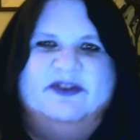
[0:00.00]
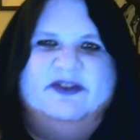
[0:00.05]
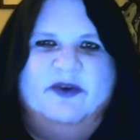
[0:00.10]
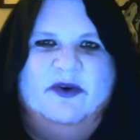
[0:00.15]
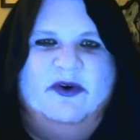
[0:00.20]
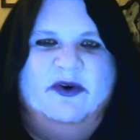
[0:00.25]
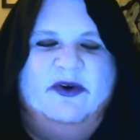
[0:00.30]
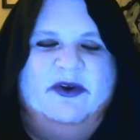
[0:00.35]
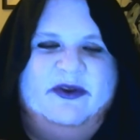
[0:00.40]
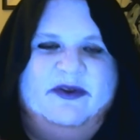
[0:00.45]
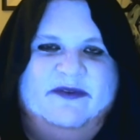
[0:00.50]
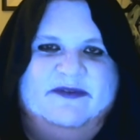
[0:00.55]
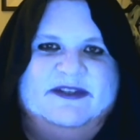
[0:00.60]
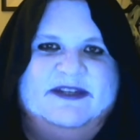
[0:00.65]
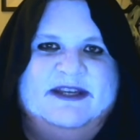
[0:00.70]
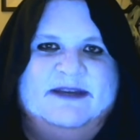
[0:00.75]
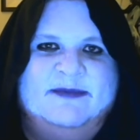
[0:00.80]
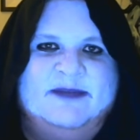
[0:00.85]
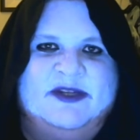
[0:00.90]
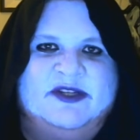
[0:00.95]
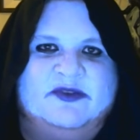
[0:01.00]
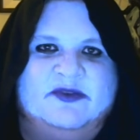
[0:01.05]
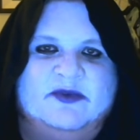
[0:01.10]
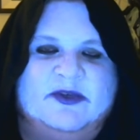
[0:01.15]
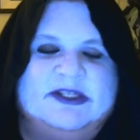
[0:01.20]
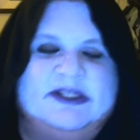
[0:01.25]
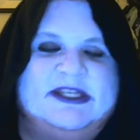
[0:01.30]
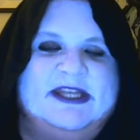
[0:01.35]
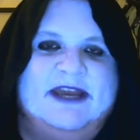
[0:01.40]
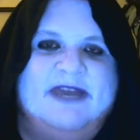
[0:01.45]
horde of demons
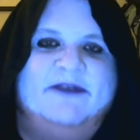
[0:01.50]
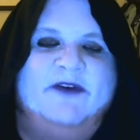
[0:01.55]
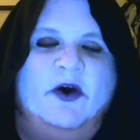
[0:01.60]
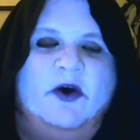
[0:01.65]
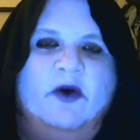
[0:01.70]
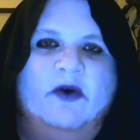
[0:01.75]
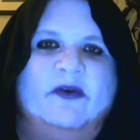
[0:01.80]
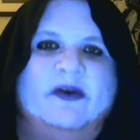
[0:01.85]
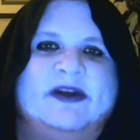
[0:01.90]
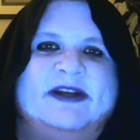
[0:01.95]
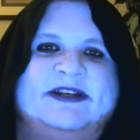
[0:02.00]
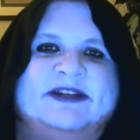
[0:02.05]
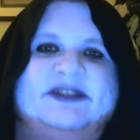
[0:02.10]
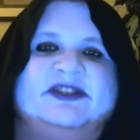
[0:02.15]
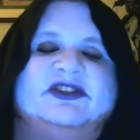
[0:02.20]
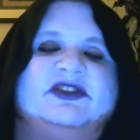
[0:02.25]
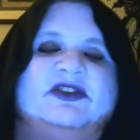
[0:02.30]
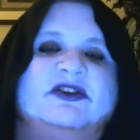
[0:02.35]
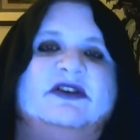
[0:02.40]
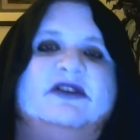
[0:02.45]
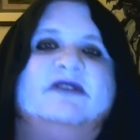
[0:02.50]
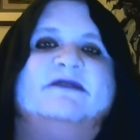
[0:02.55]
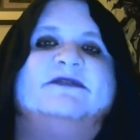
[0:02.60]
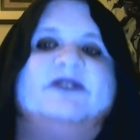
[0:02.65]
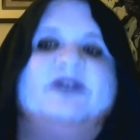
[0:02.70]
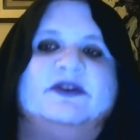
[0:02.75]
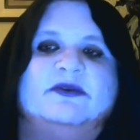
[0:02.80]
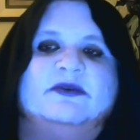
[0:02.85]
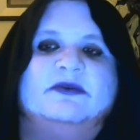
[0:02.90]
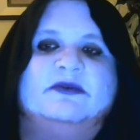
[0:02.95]
once they have already served
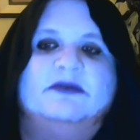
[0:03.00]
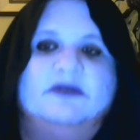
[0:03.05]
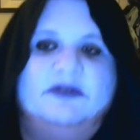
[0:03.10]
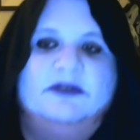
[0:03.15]
you.